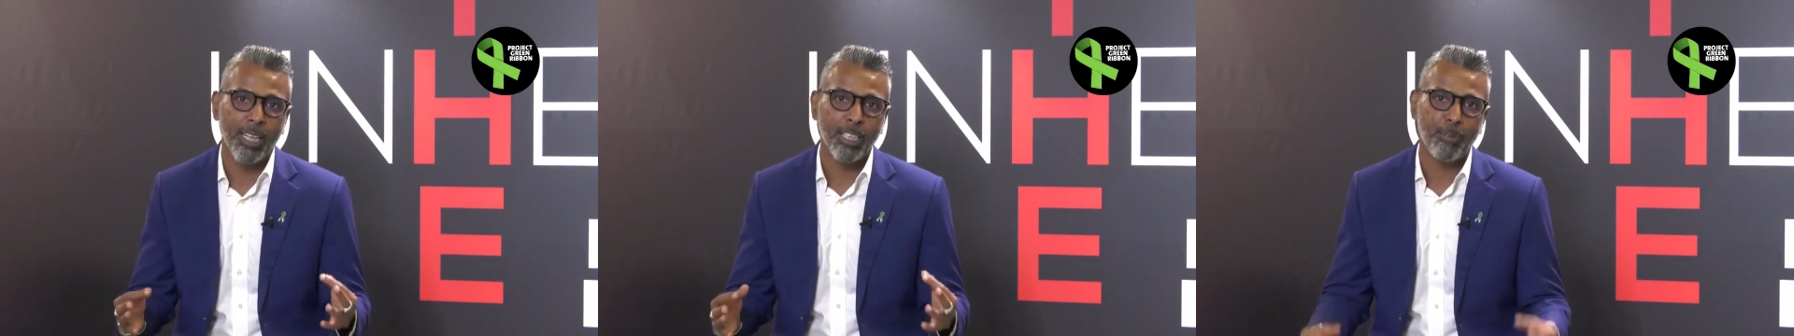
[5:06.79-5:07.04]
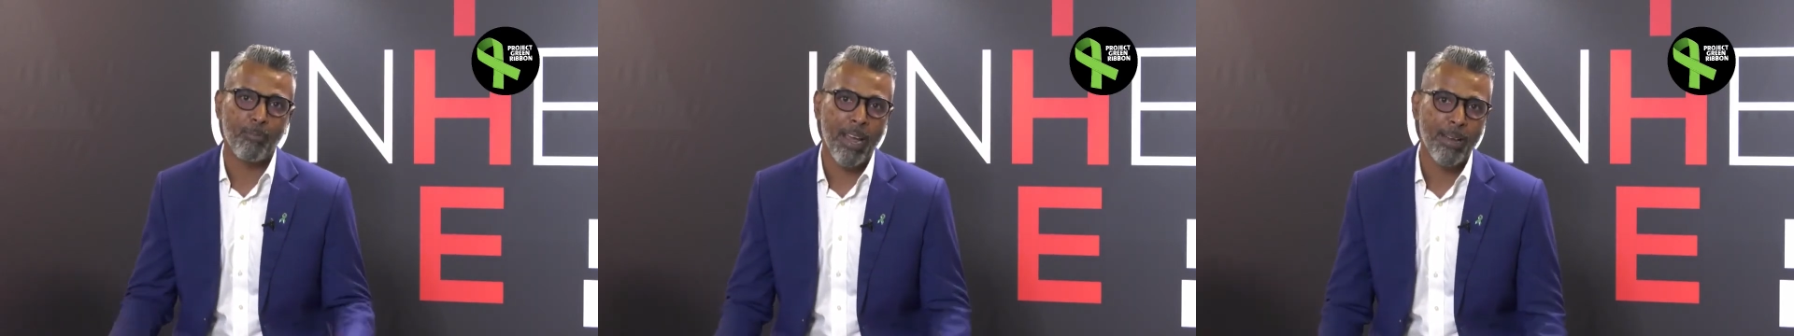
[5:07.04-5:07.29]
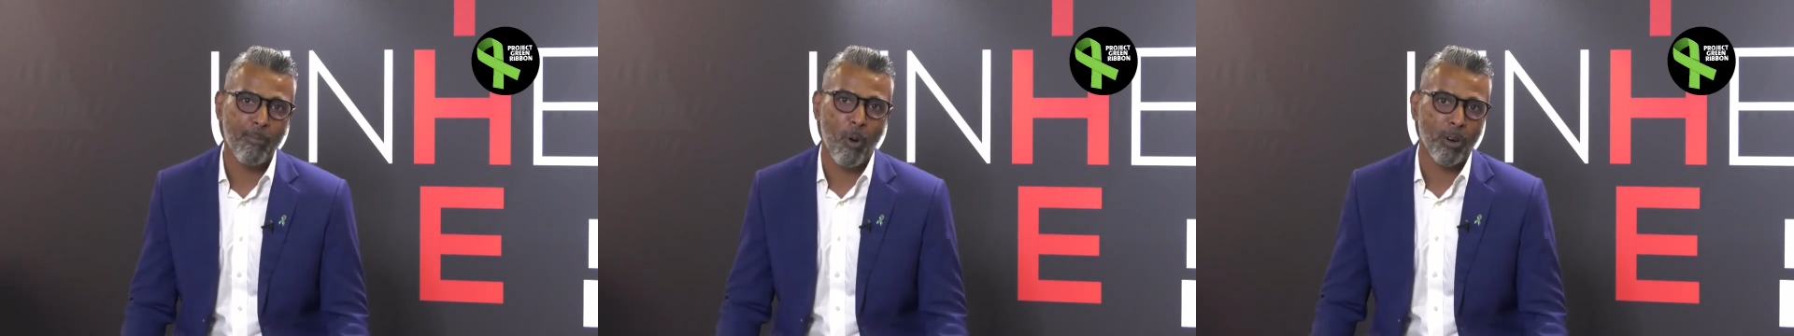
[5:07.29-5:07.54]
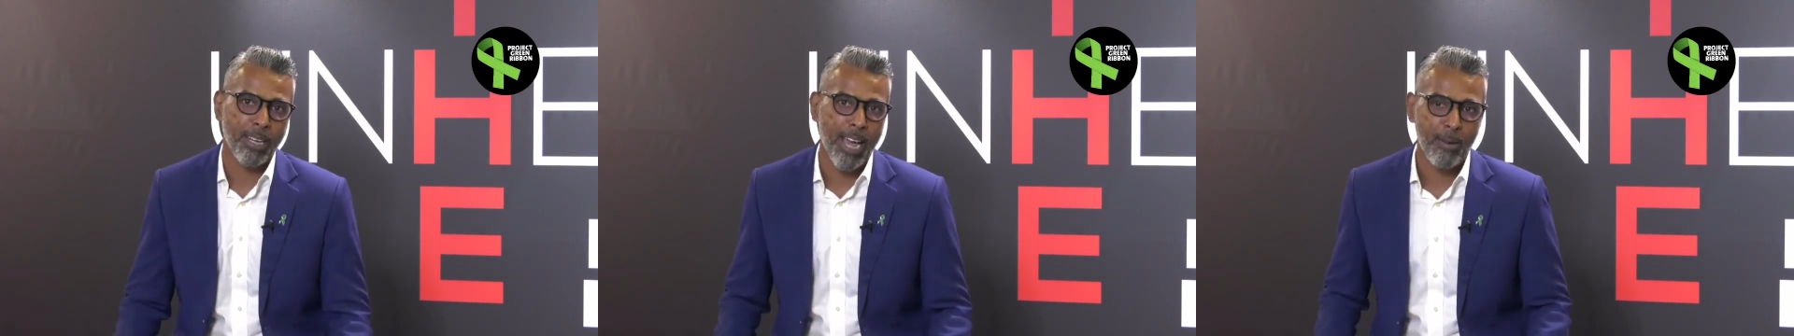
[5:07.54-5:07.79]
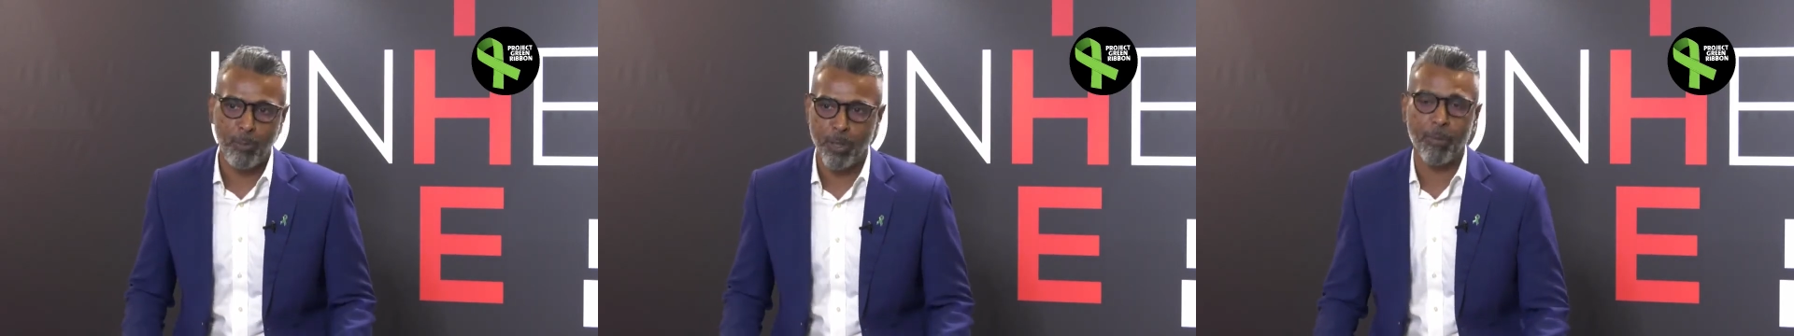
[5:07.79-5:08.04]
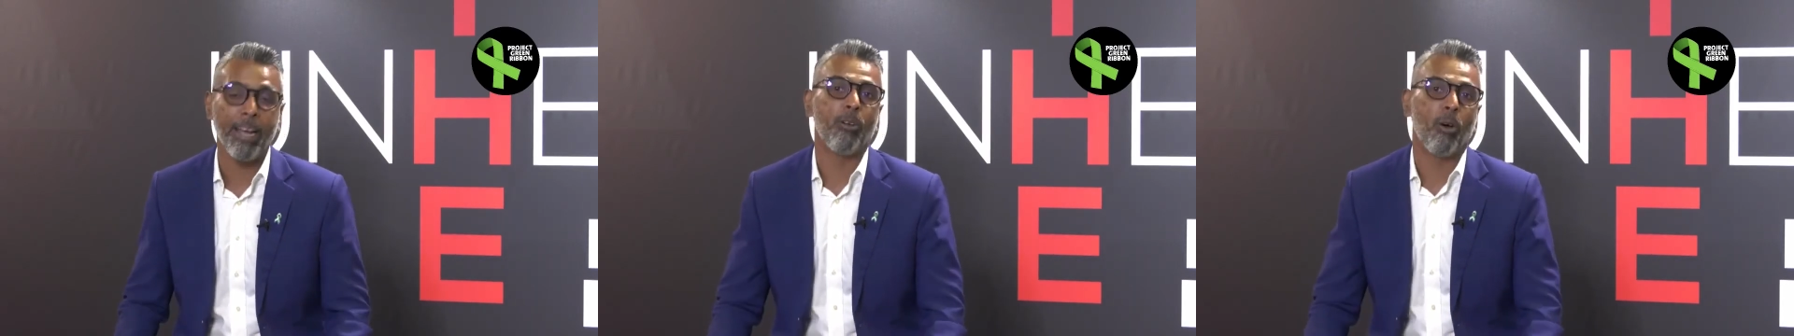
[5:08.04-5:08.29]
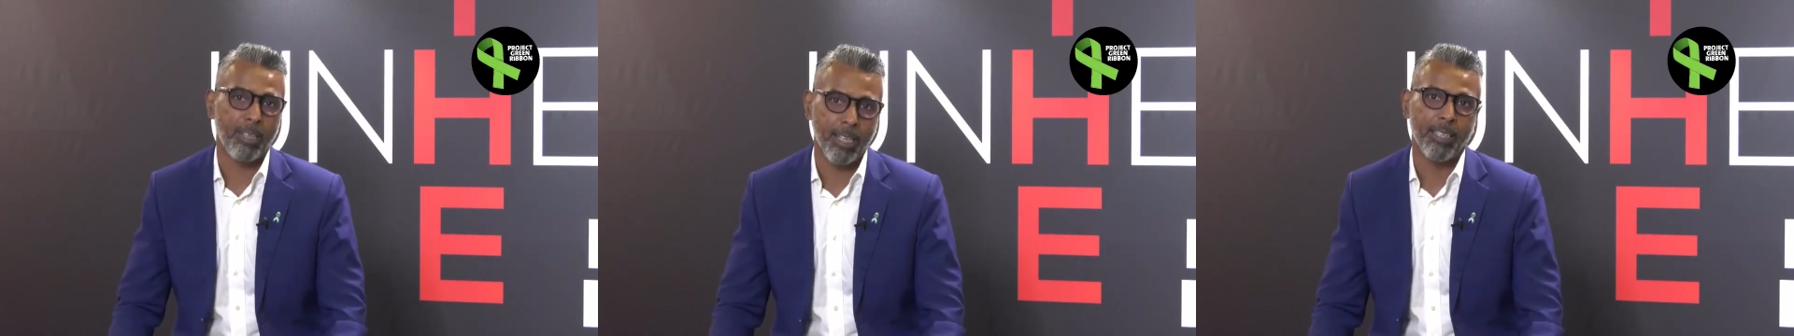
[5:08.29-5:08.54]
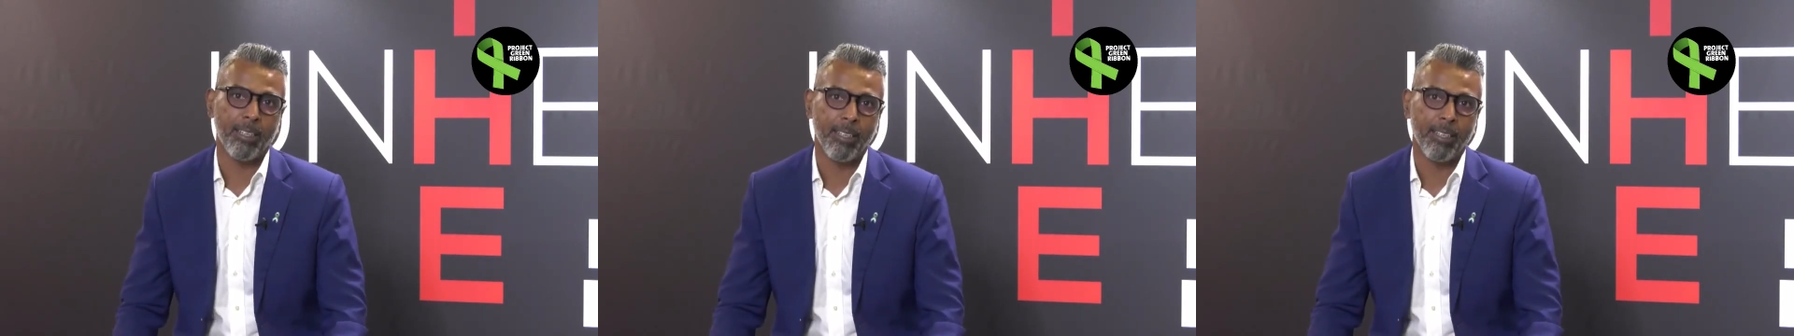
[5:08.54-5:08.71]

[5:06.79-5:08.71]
spend more time with my daughter.